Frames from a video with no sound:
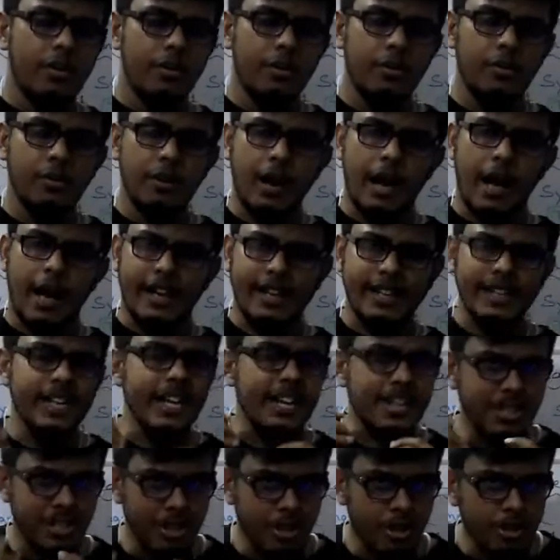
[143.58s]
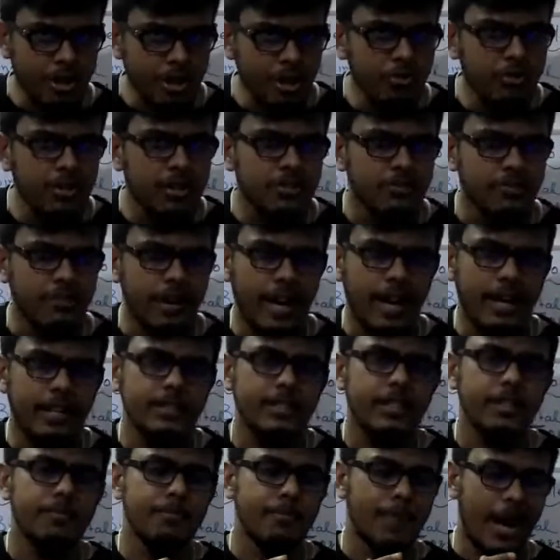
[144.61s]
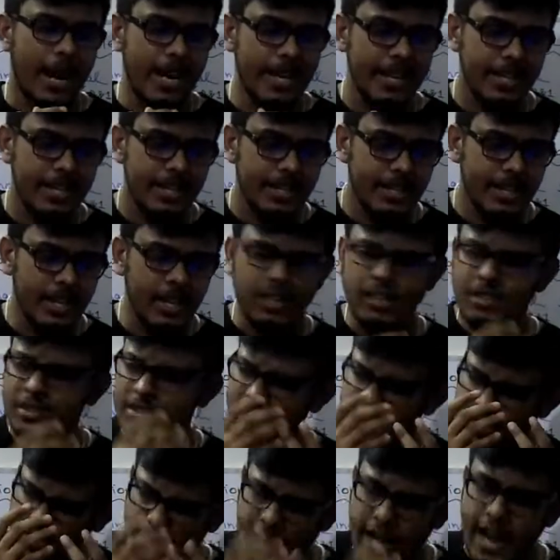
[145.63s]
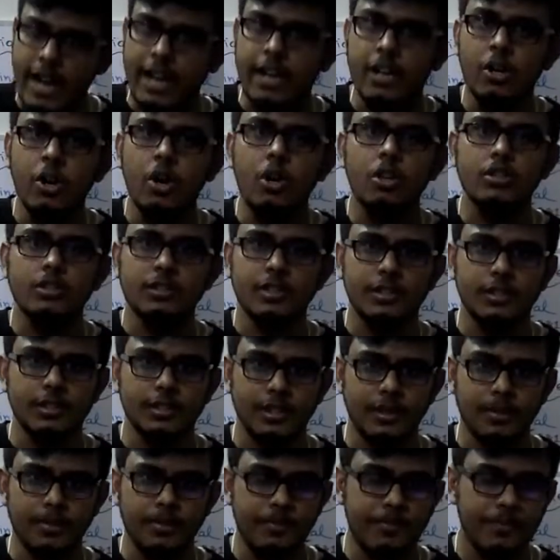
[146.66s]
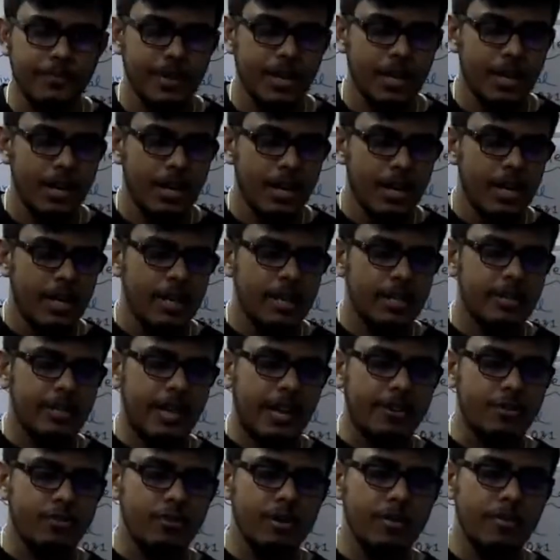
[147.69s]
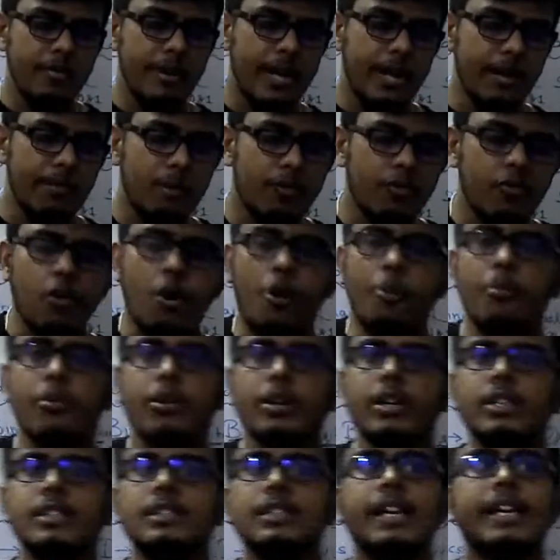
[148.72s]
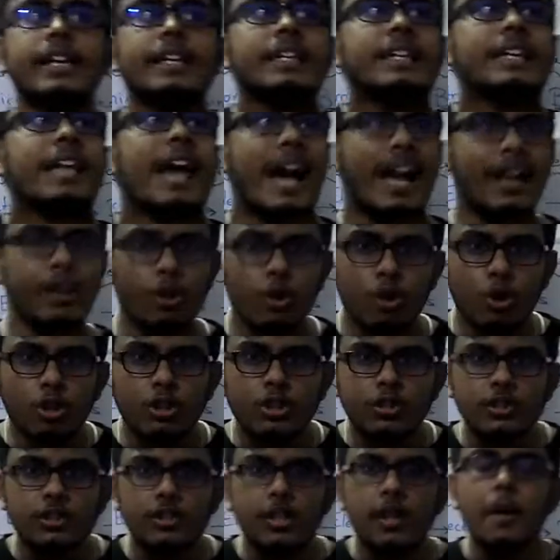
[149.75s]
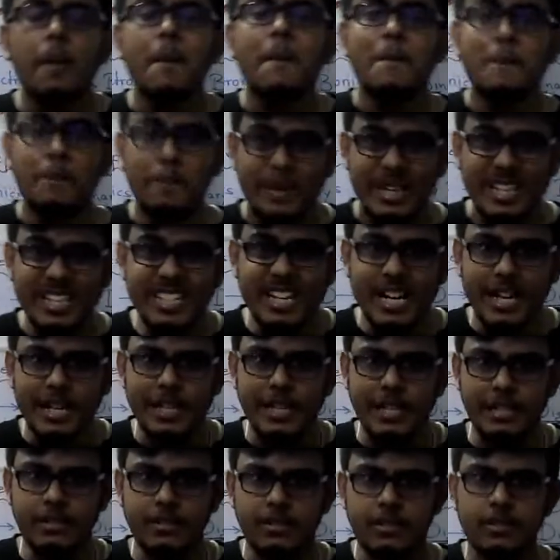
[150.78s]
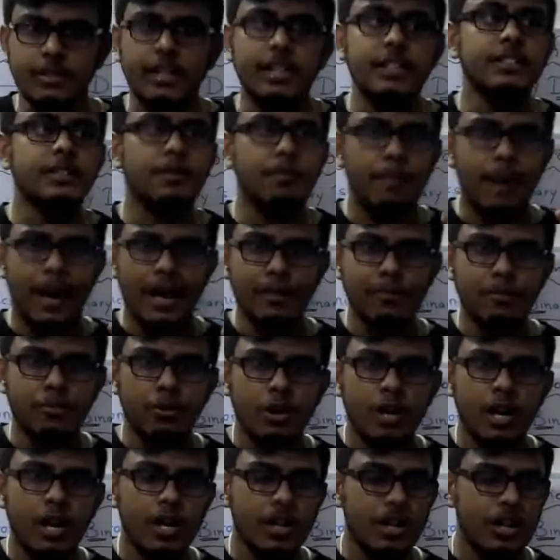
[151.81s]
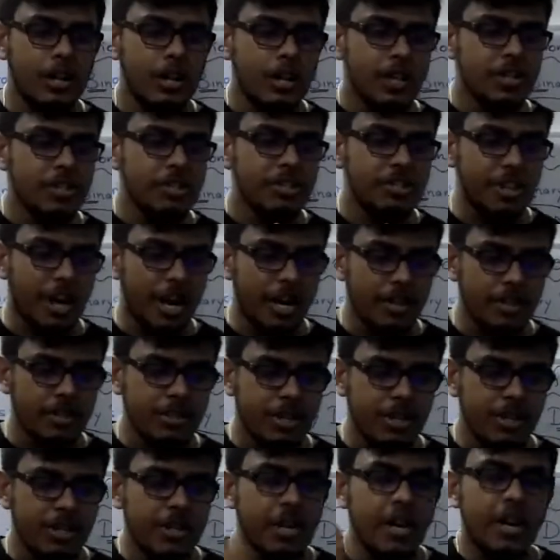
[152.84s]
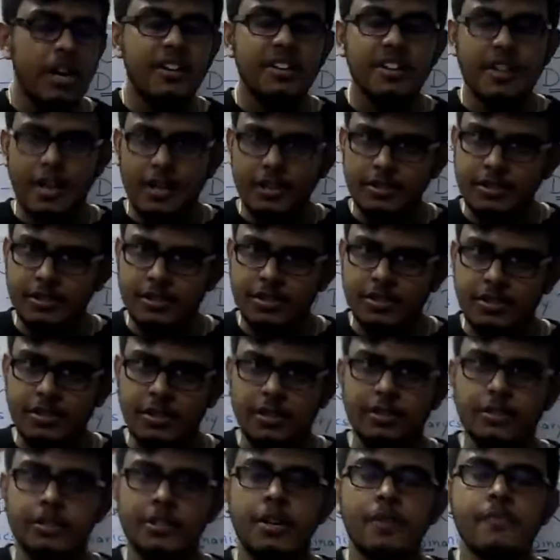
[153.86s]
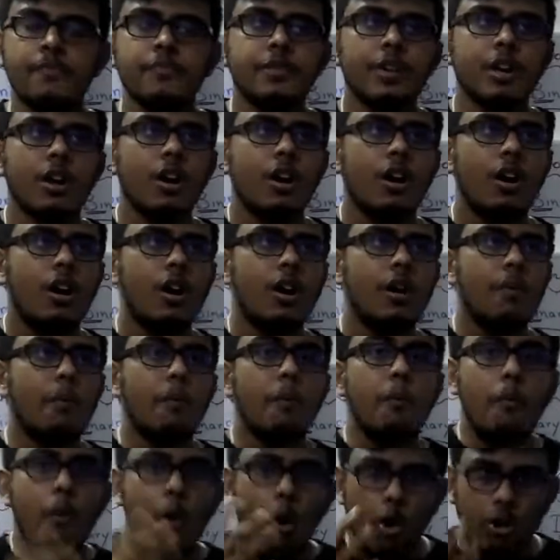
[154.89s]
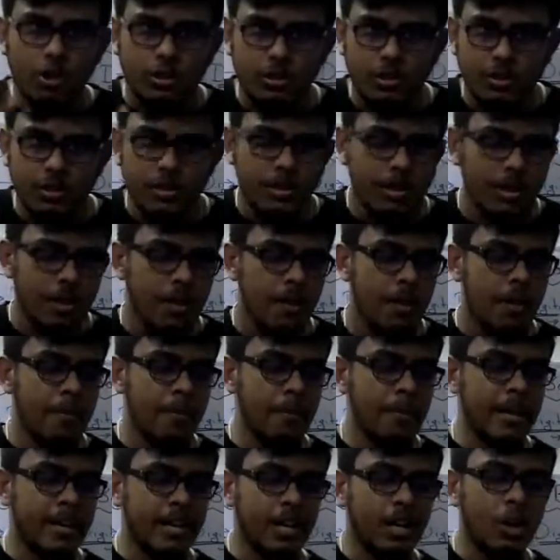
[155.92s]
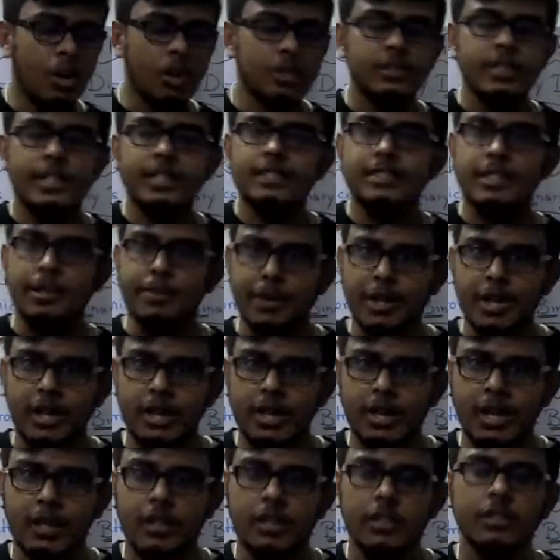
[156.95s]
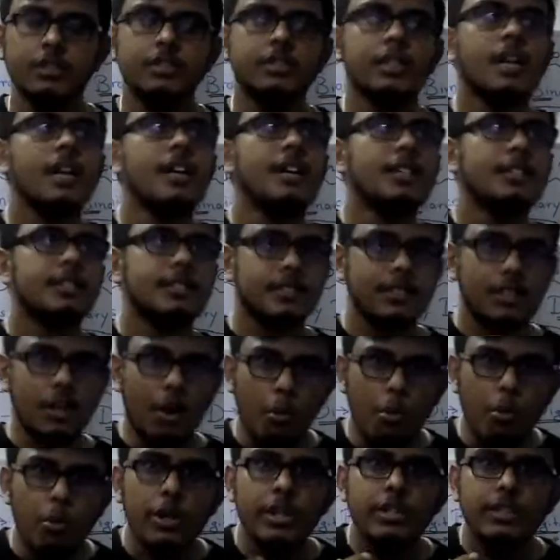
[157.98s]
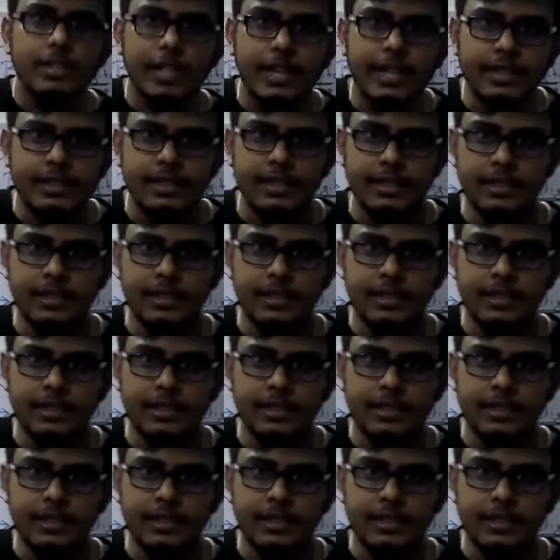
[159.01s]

I can assure you this fact that that the analog system is actually made up of components like diodes, BJTs, that is a bipolar junction transistors, MOS, metal oxide semiconductors, components like this.